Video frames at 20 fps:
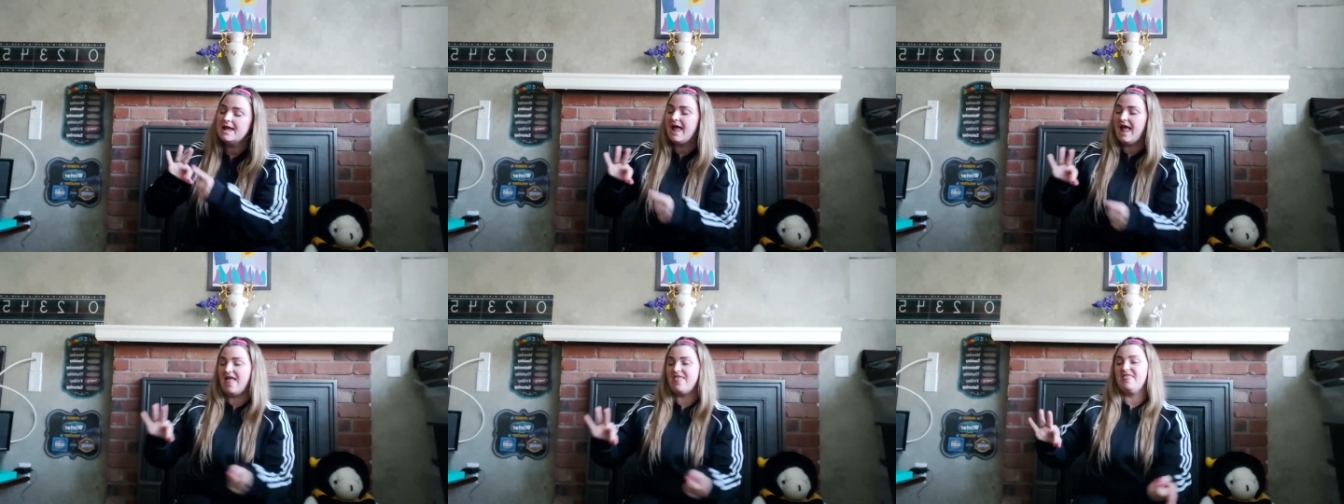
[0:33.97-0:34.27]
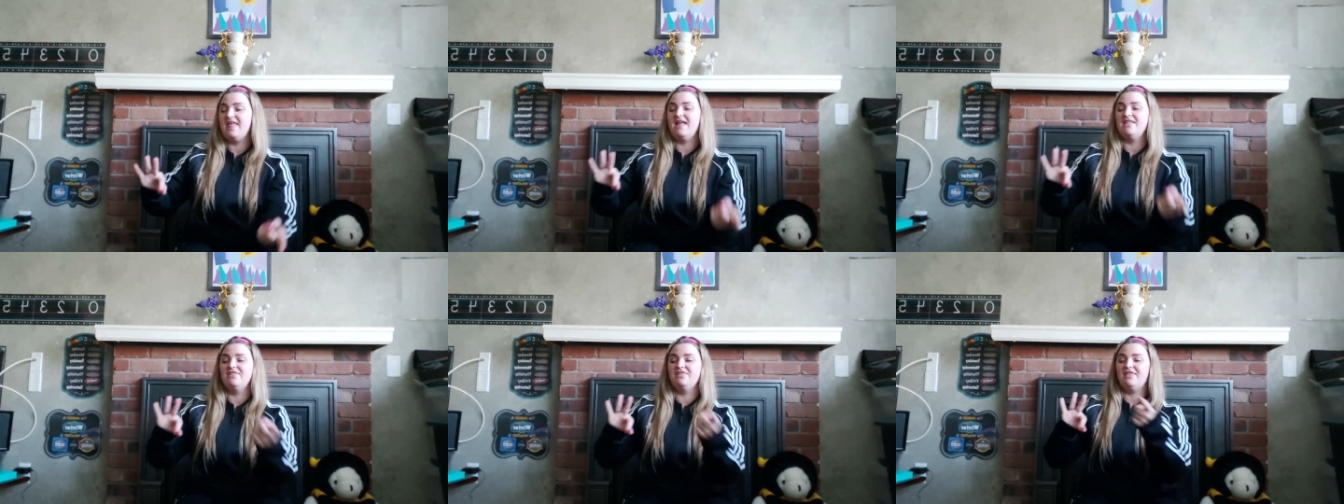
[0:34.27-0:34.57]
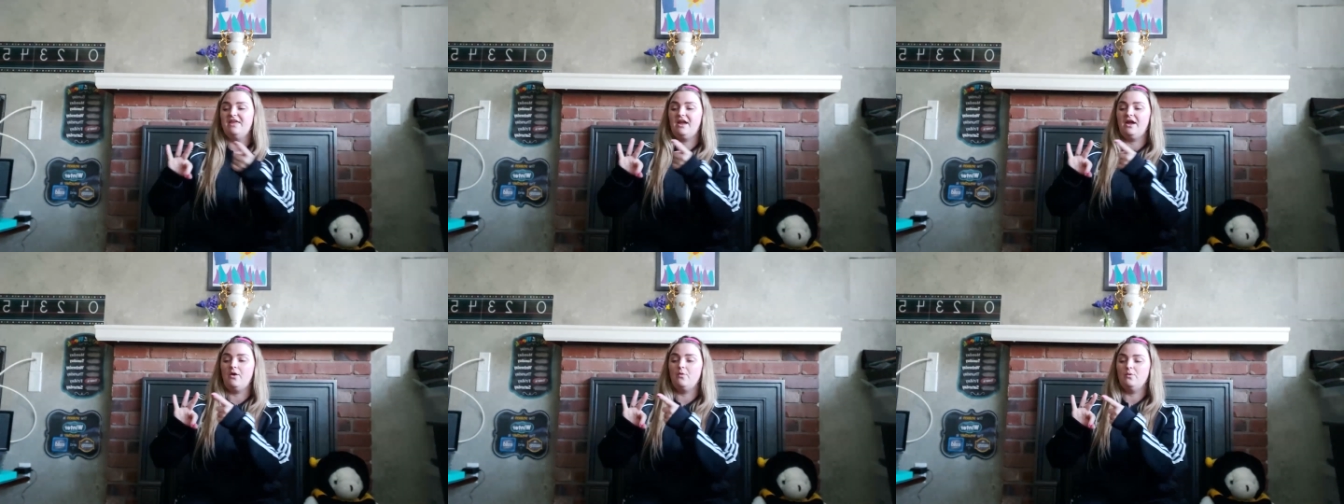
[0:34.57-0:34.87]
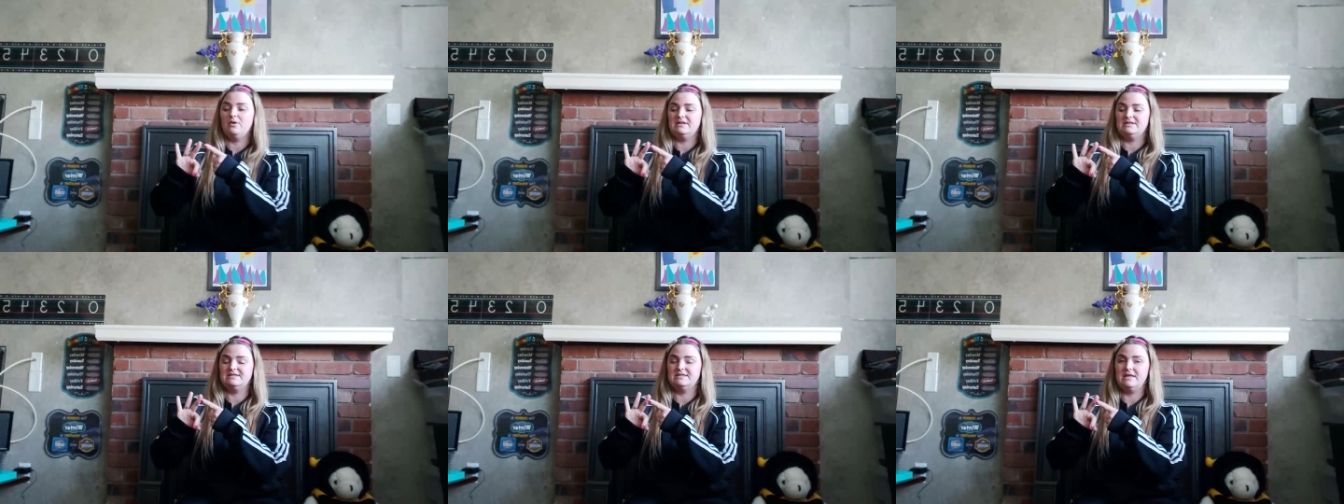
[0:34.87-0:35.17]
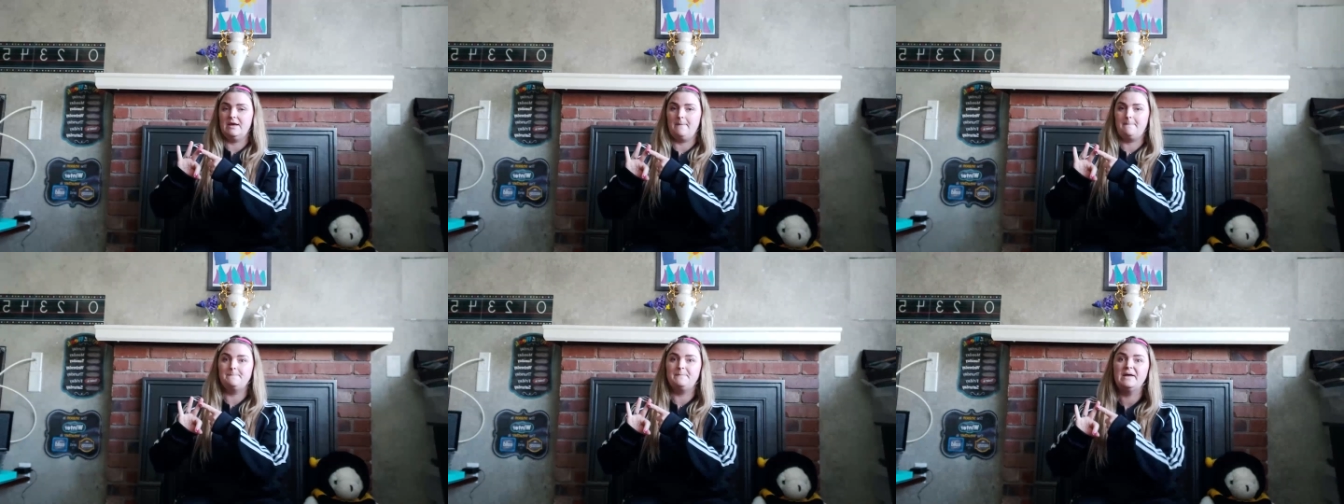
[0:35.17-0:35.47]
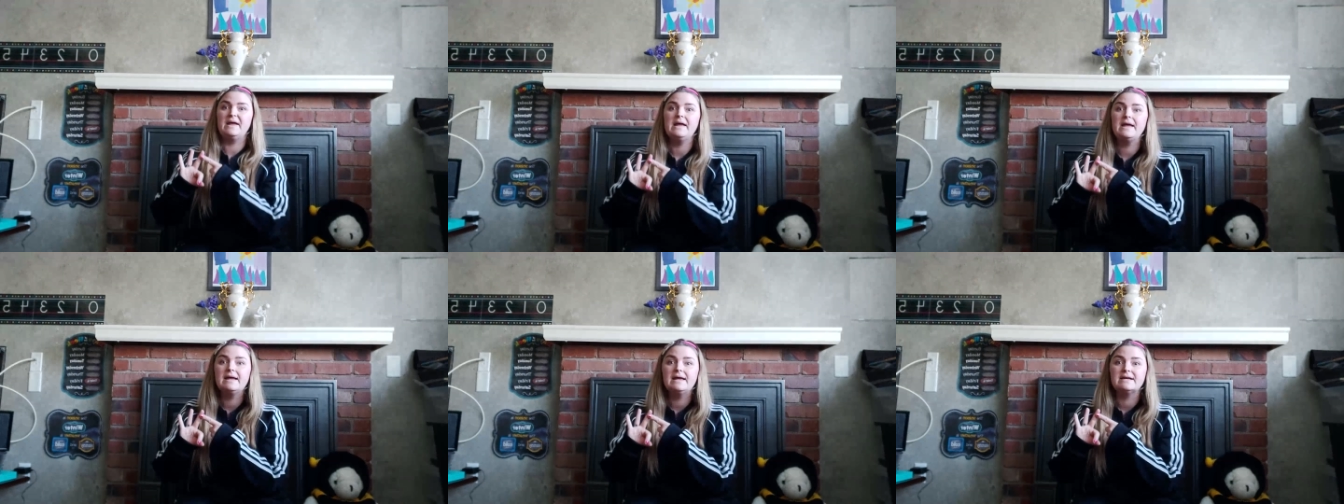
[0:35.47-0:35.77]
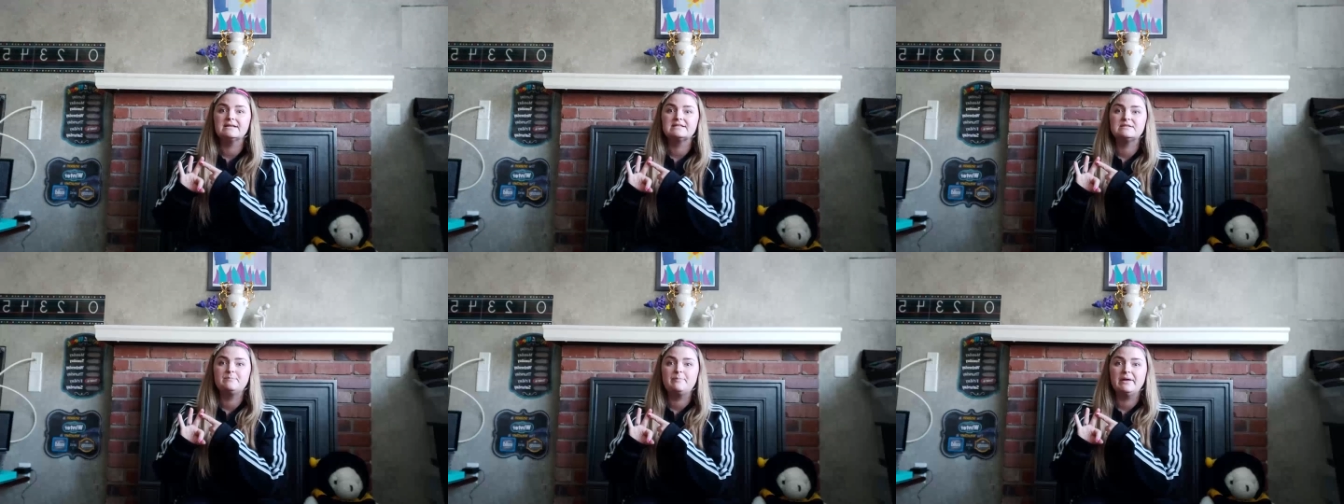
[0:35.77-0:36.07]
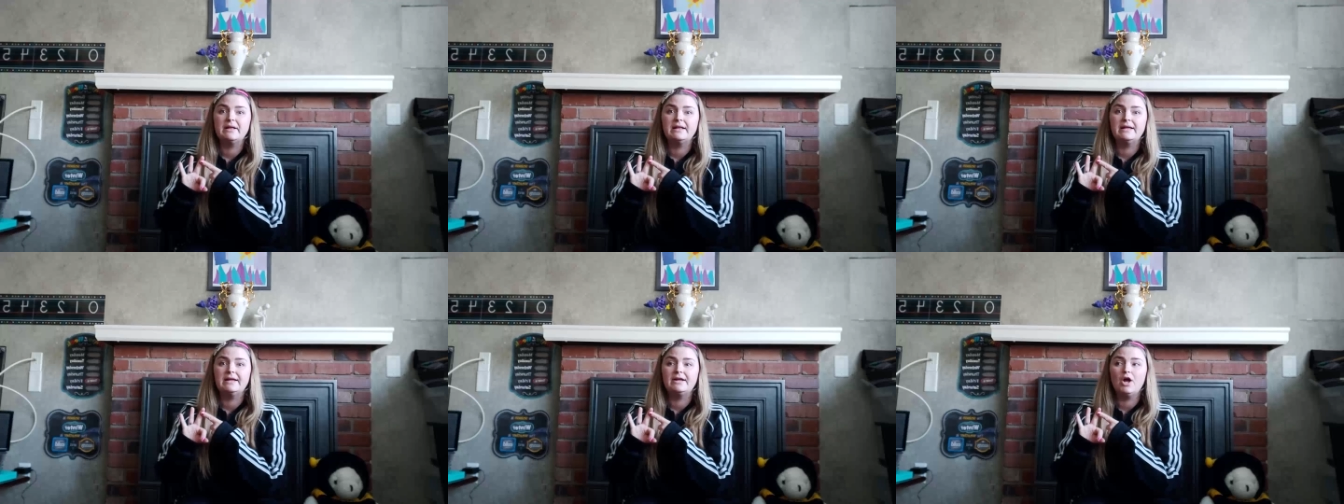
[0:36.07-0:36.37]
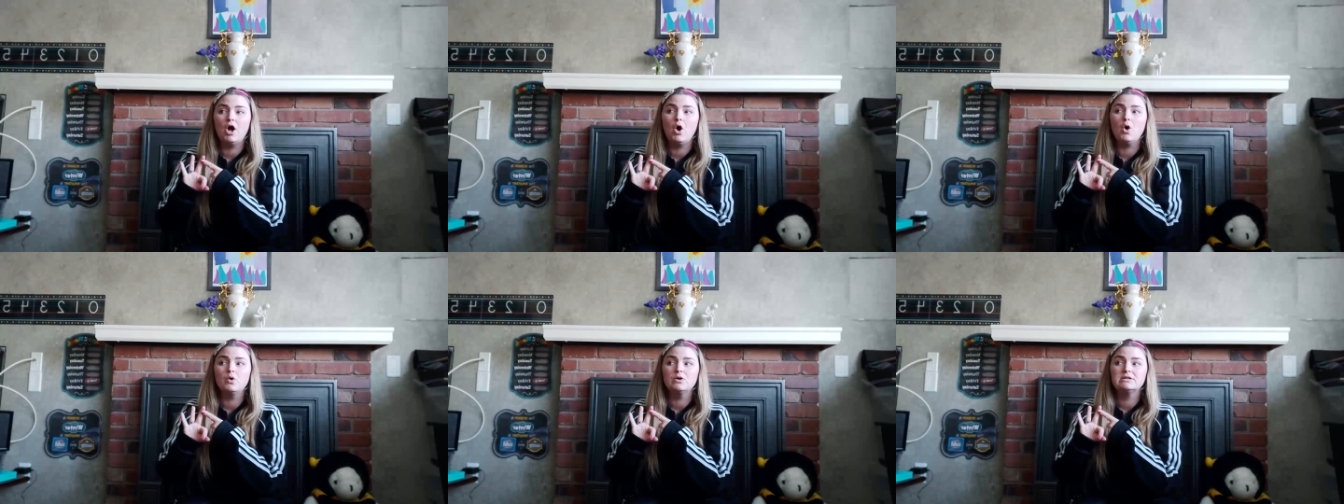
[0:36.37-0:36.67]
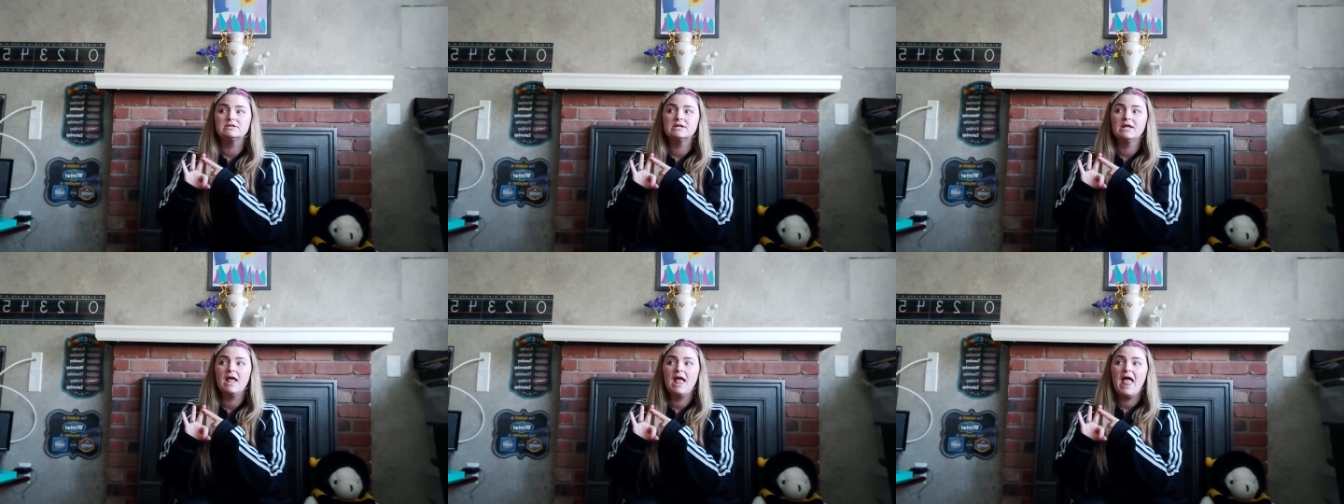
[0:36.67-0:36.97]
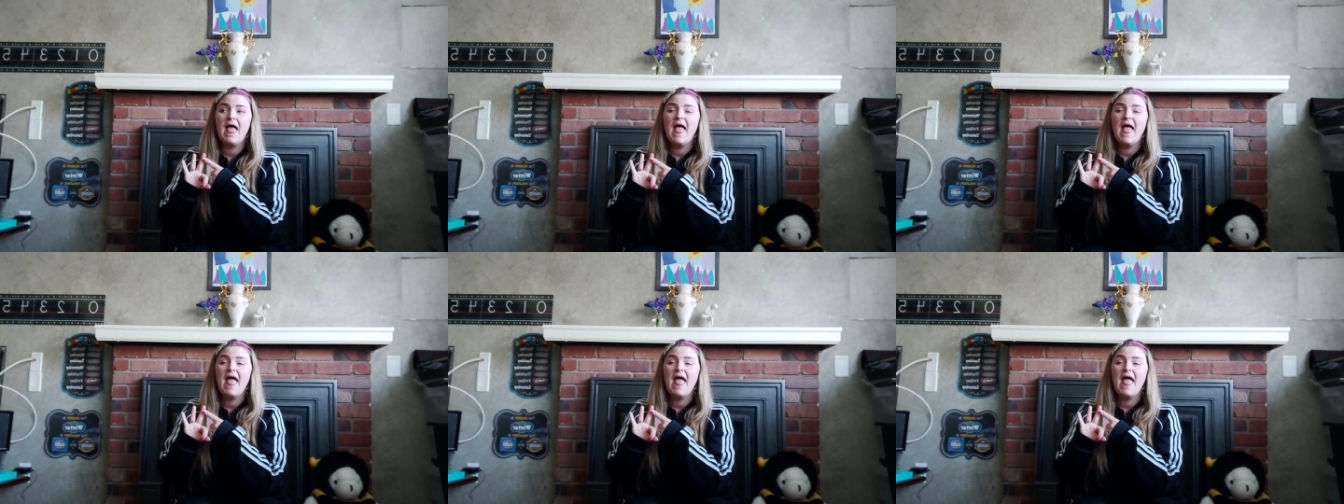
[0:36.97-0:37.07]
and then there was the biggest billy goat.